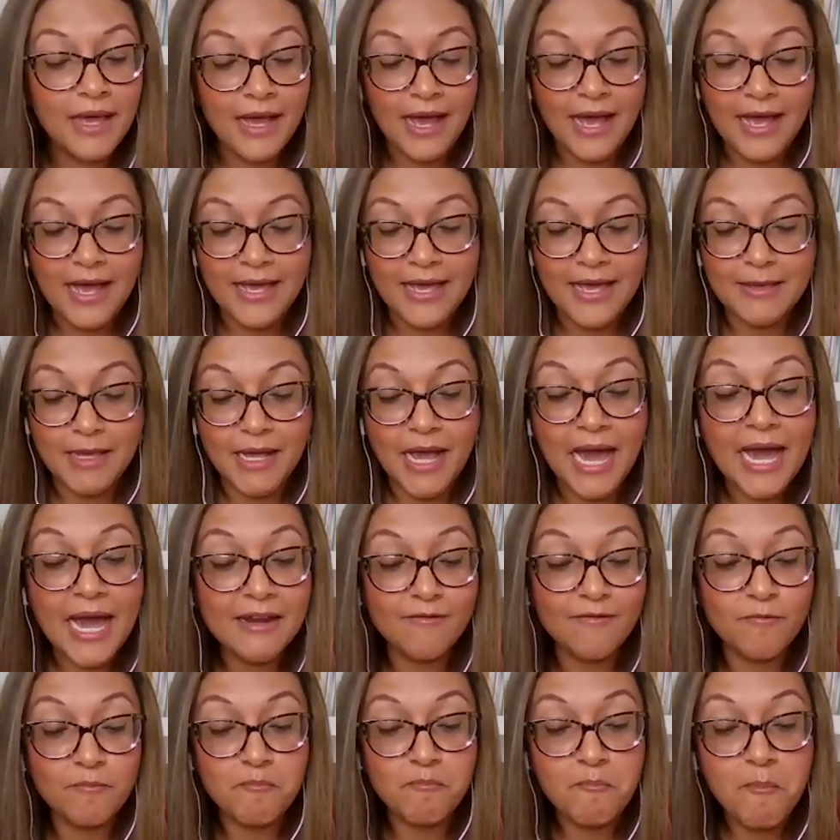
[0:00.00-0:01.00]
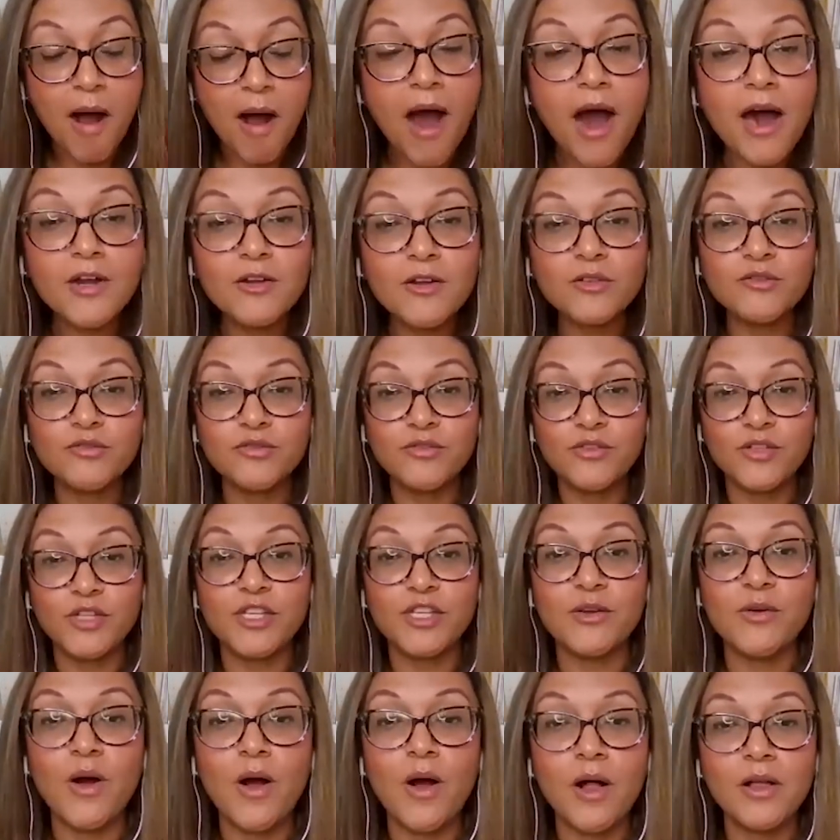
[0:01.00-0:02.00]
I kind of modeled for
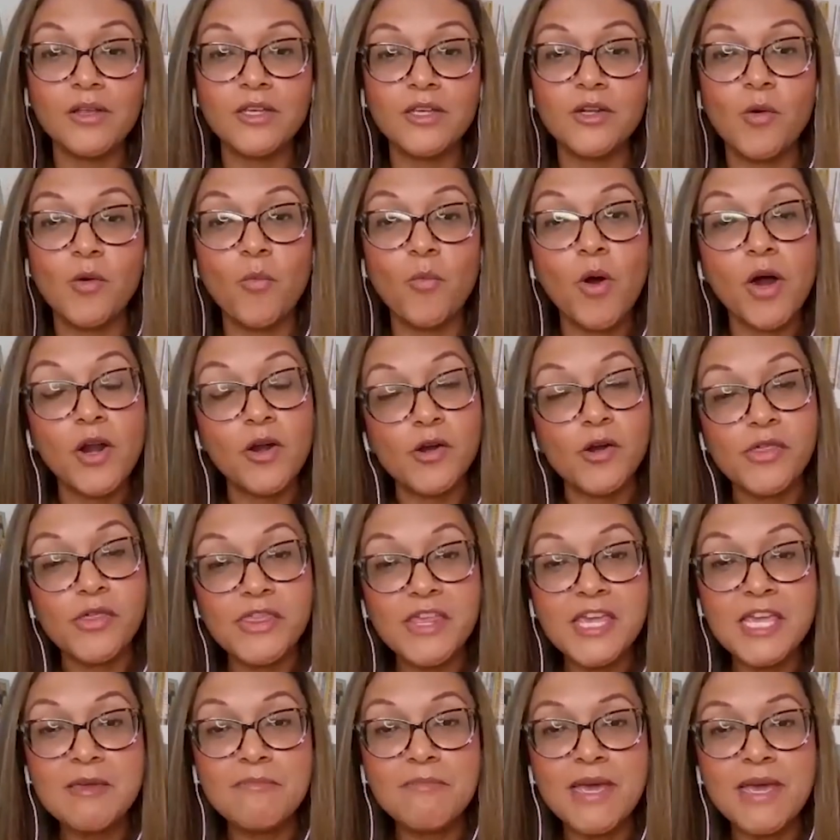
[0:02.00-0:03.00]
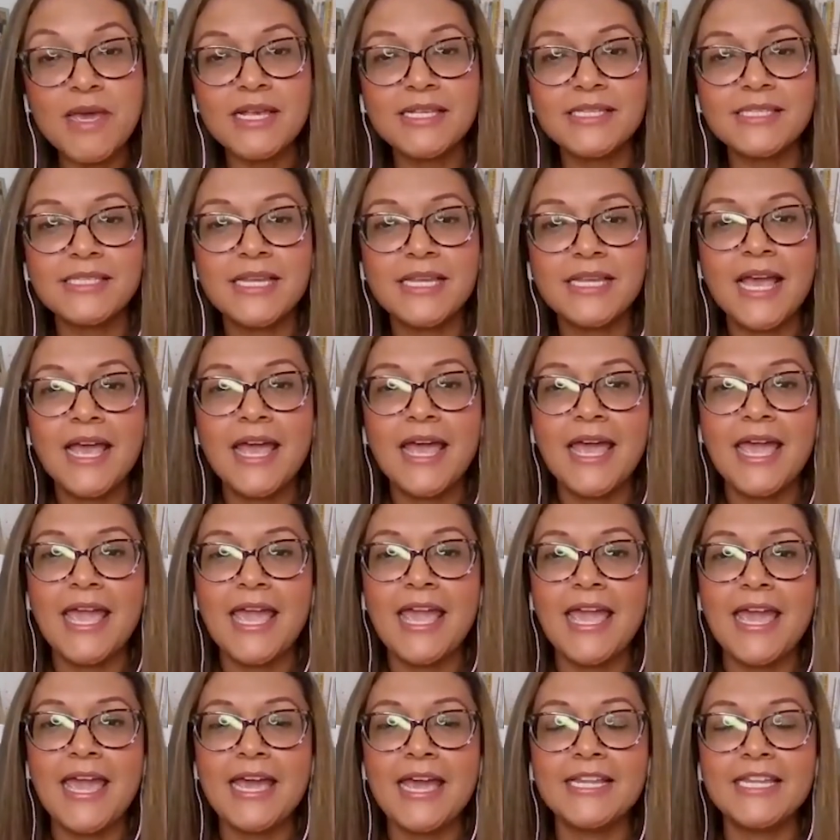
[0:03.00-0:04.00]
you all, what our theme is,
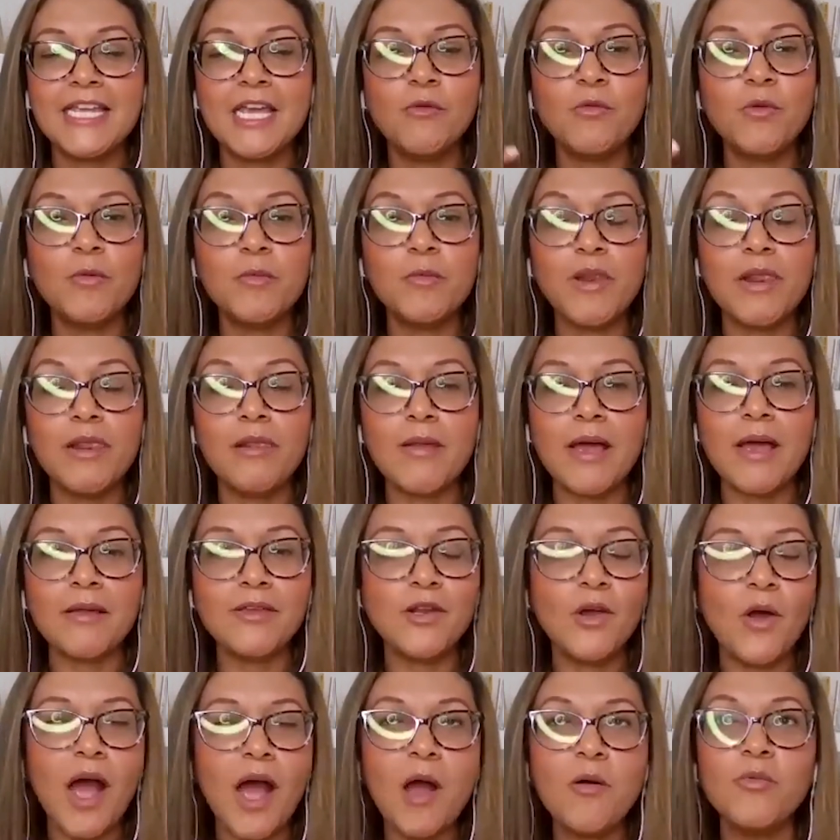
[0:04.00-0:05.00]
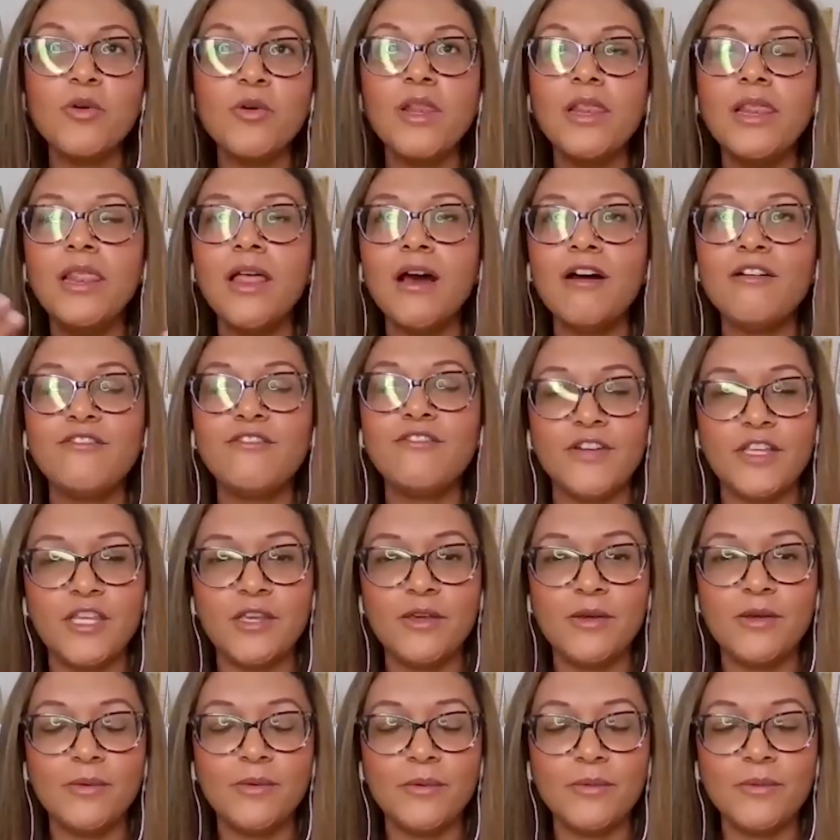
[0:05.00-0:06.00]
and it would, I would love for
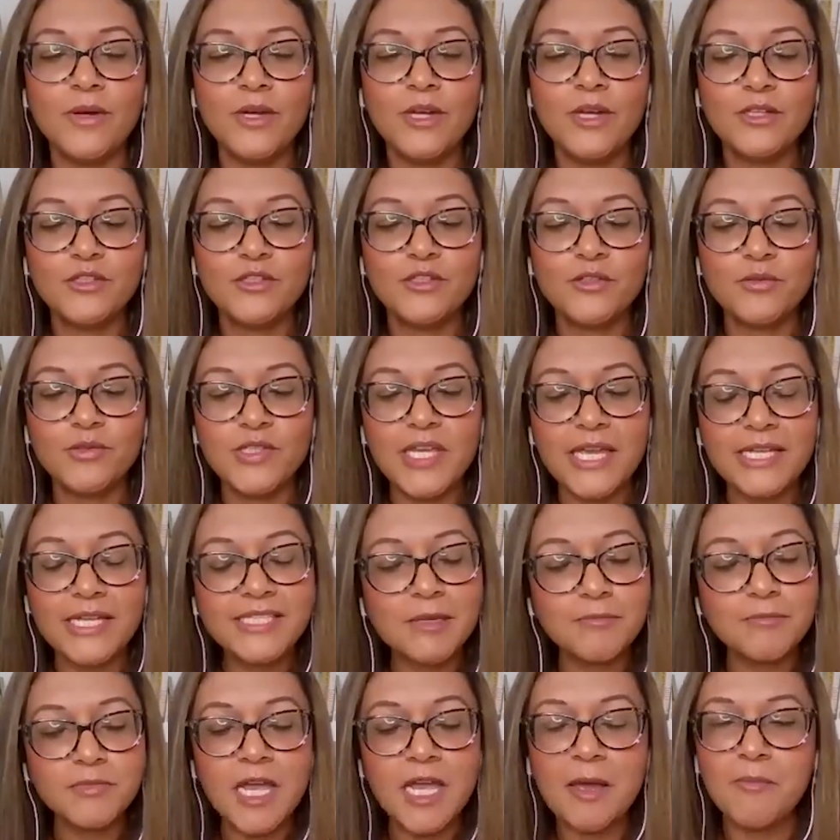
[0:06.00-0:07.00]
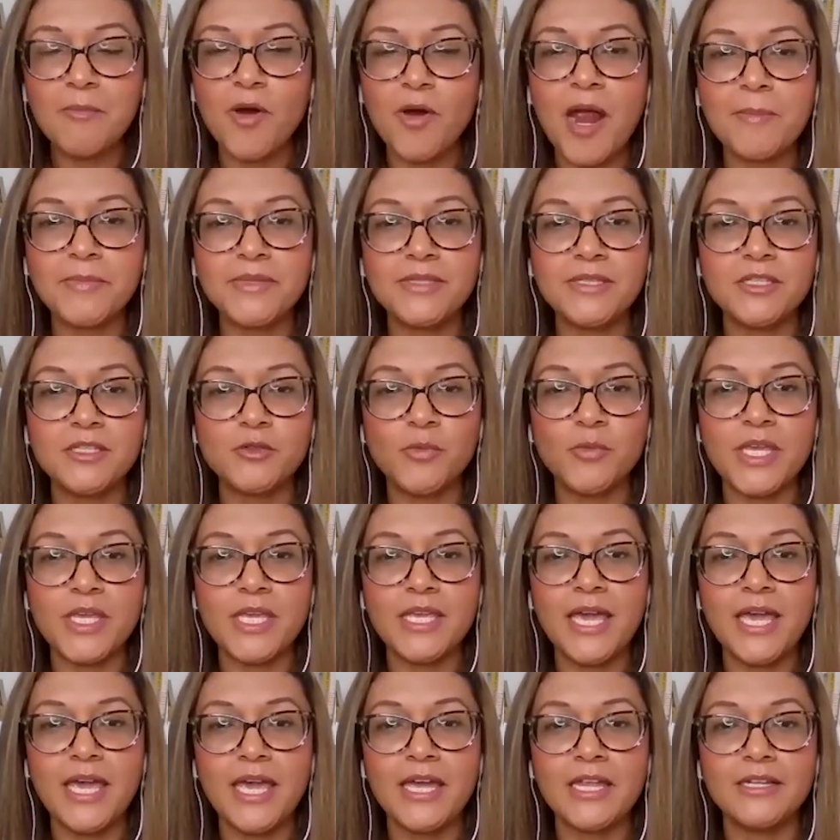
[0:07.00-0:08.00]
you to take some time, perhaps this
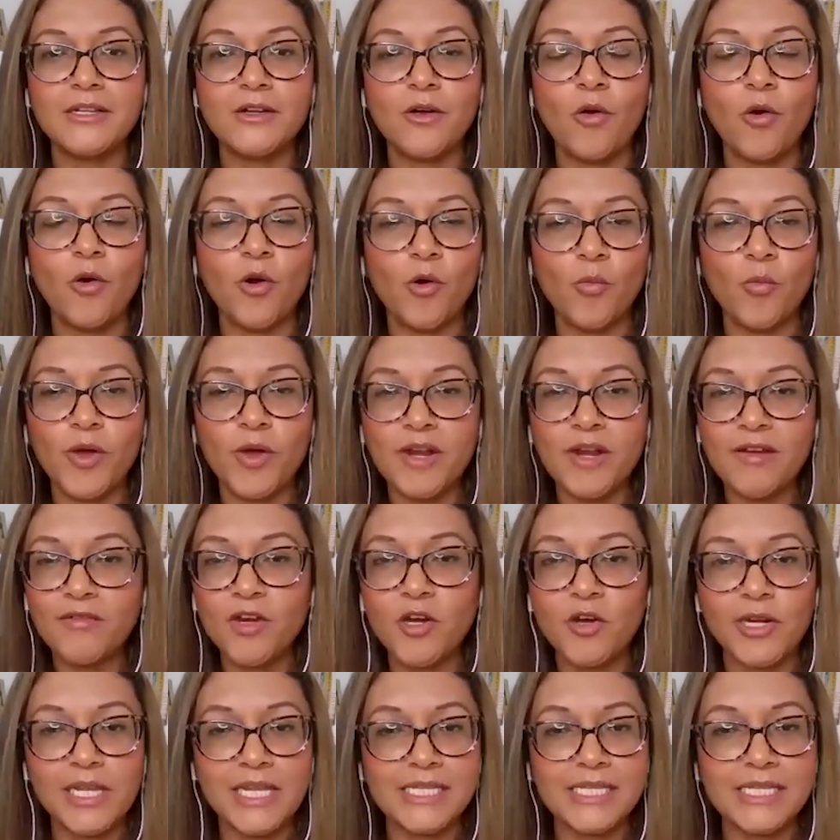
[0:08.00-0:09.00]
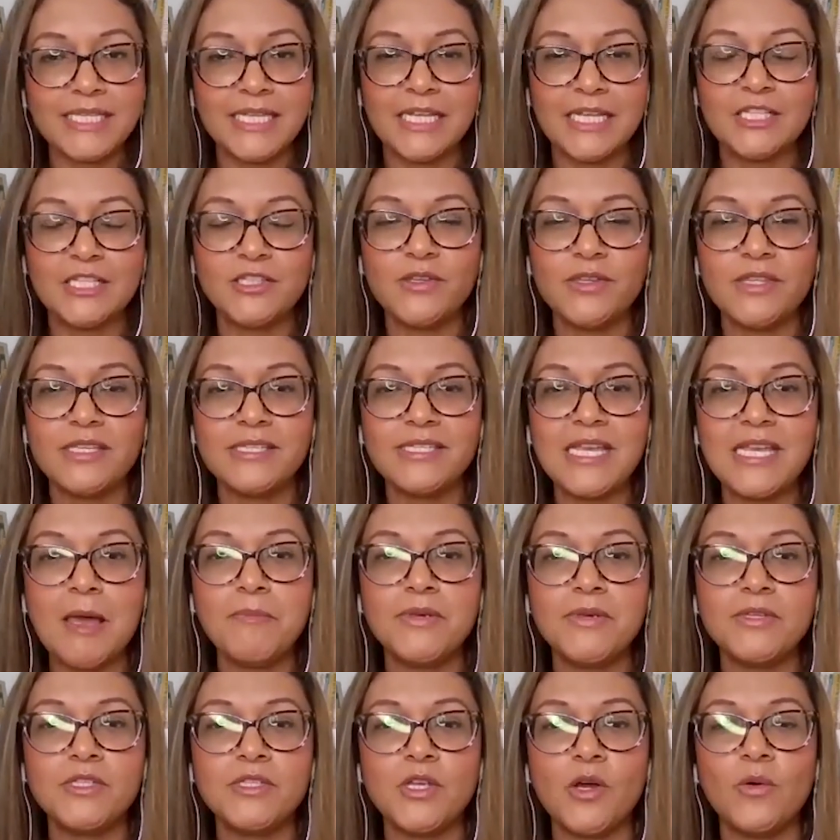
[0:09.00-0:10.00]
weekend or whenever you're listening to this
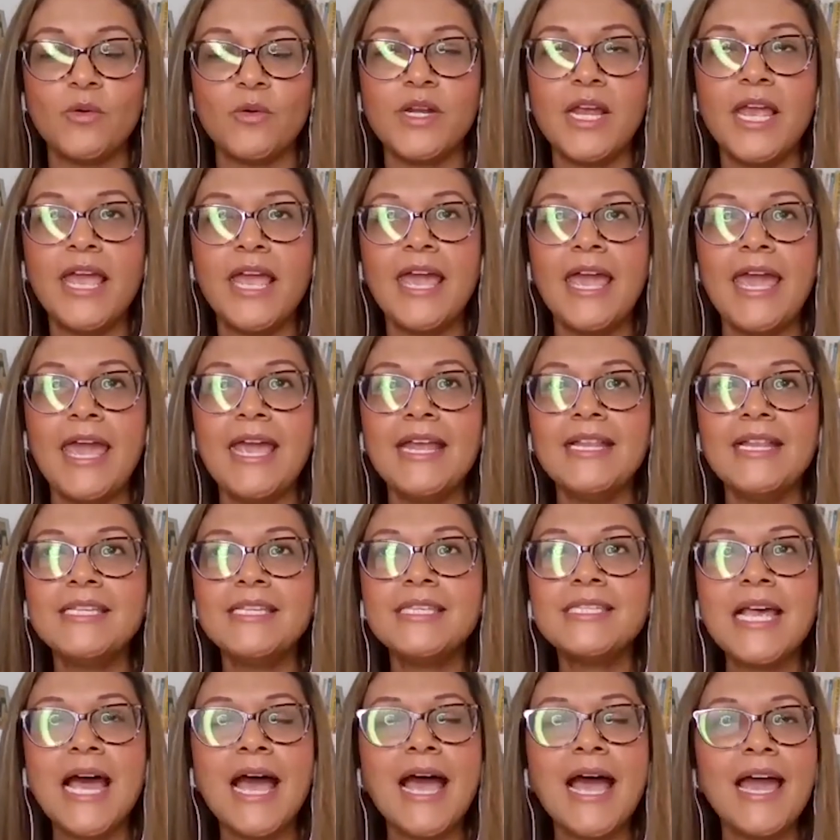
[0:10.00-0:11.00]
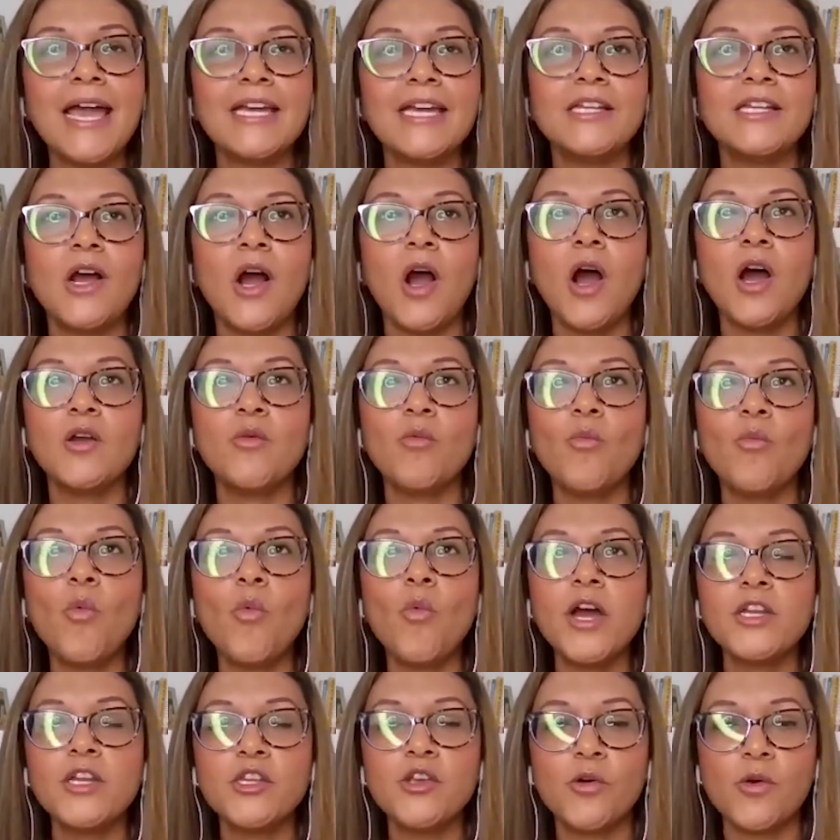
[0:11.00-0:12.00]
episode, and decide on
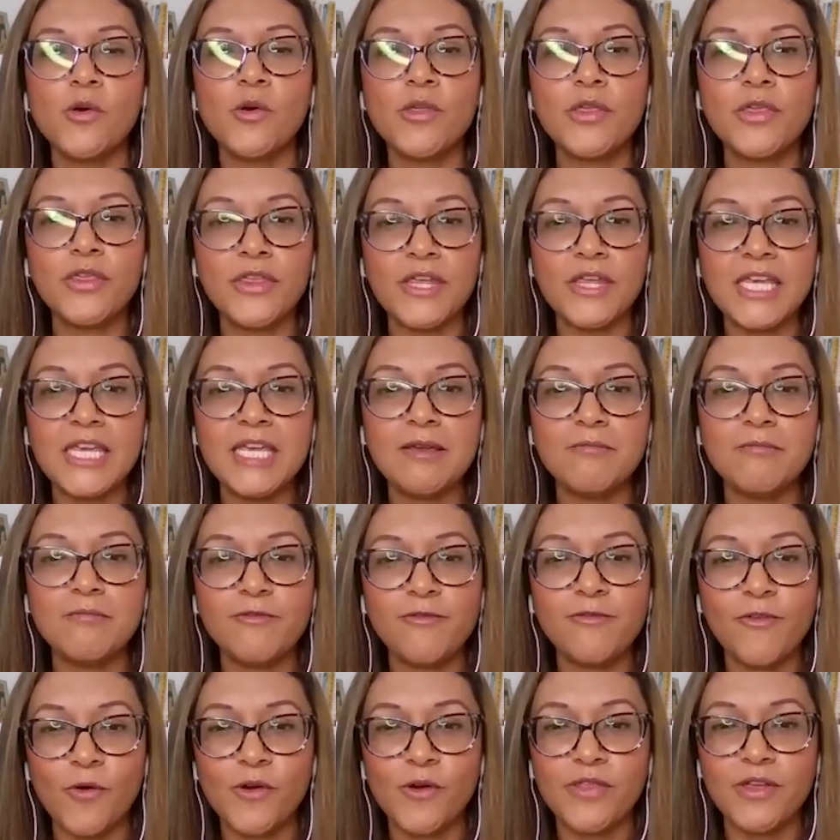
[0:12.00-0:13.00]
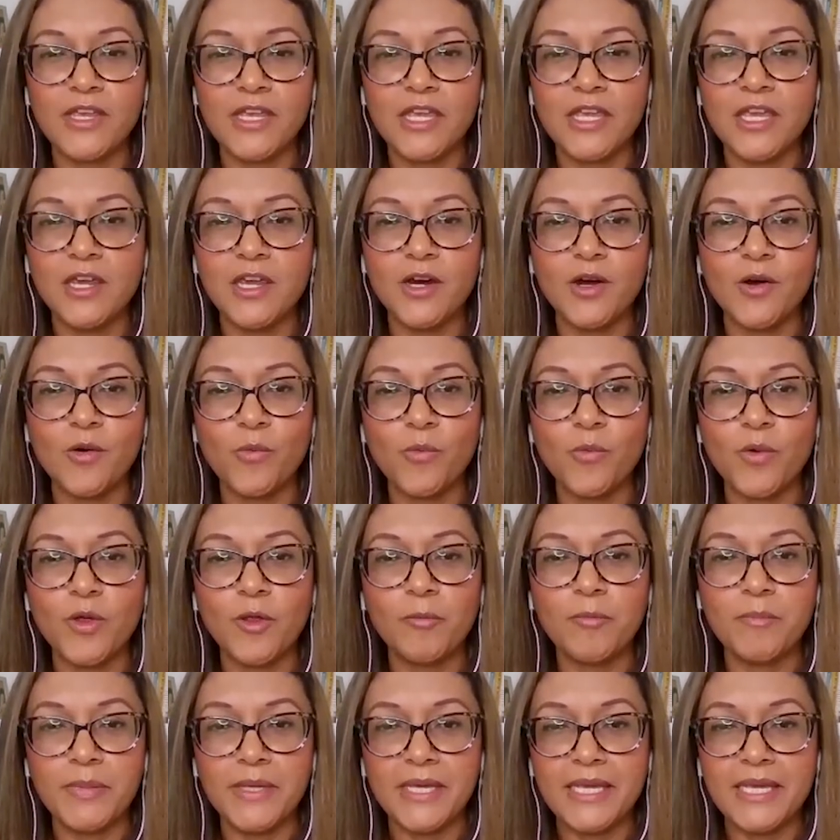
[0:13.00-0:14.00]
what your theme for the year
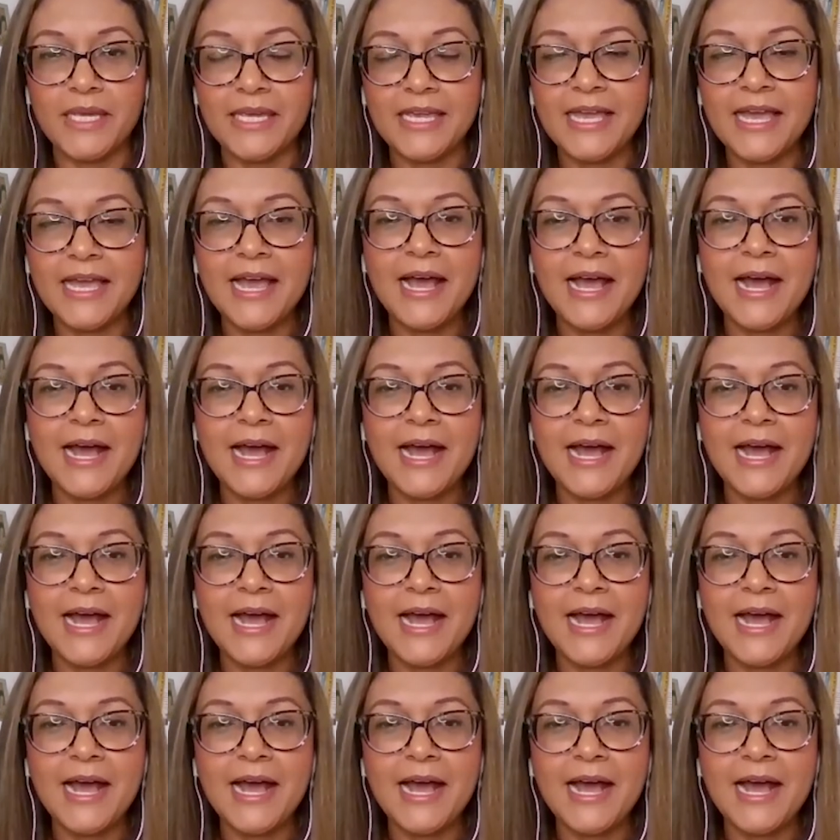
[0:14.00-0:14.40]
will be.